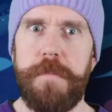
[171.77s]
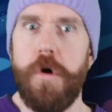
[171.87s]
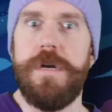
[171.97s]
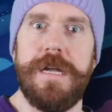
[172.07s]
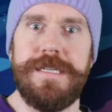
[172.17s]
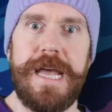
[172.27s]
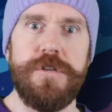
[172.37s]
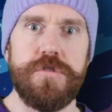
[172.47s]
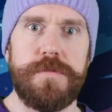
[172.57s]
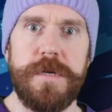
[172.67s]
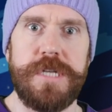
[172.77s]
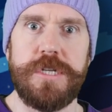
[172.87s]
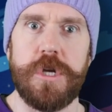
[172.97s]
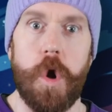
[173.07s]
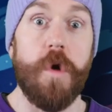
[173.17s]
put in a dangerous
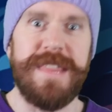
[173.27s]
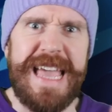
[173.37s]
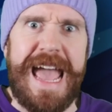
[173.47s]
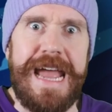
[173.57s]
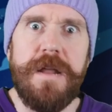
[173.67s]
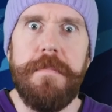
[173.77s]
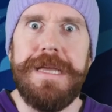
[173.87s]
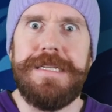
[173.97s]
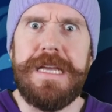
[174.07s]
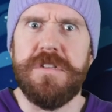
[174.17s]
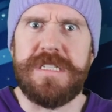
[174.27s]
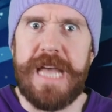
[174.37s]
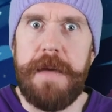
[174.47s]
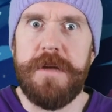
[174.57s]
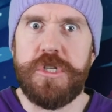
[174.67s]
position or the enemy deals
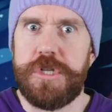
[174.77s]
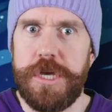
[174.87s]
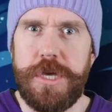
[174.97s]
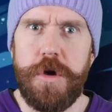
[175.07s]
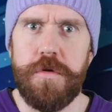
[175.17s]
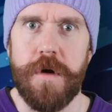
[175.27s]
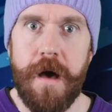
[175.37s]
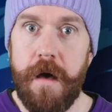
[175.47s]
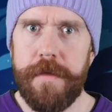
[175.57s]
damage to you,